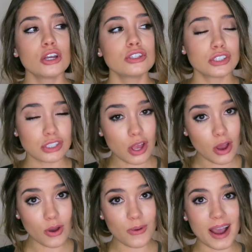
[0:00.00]

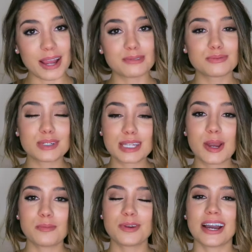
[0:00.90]
So I
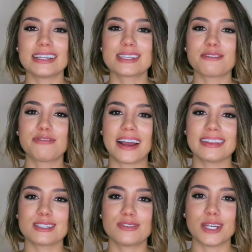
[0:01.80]
really hope you guys
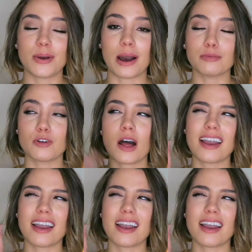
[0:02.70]
find this video helpful.